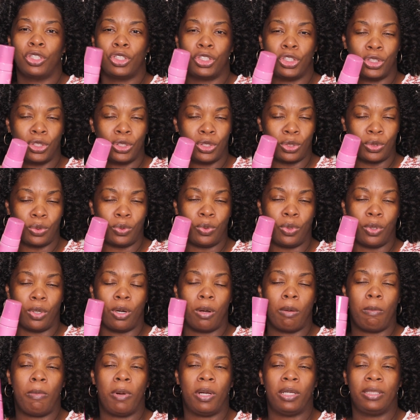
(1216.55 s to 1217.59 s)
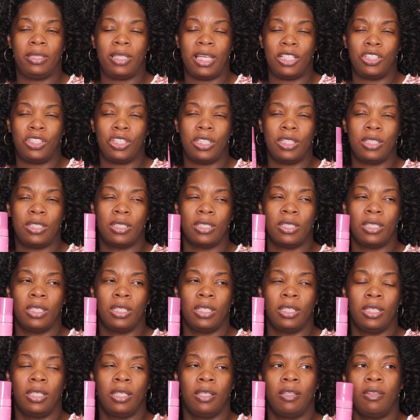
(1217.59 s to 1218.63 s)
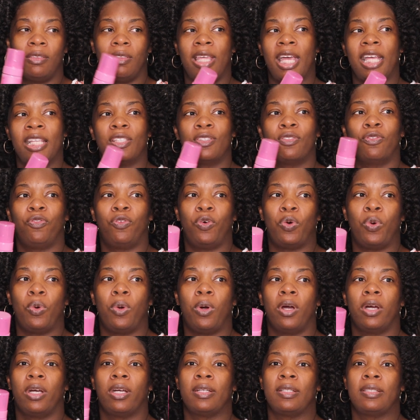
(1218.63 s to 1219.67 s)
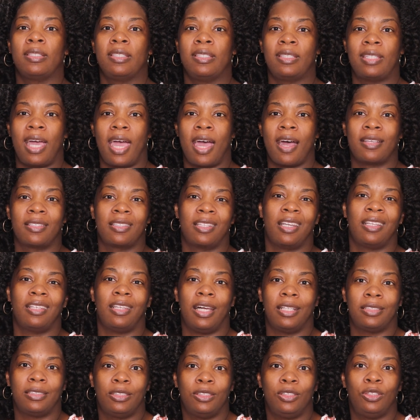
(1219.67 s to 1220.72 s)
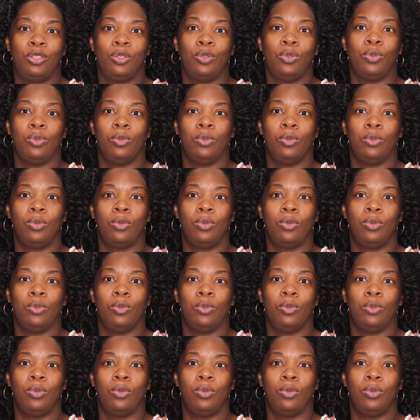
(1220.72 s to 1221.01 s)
Sure, but that's for styles that I like to do,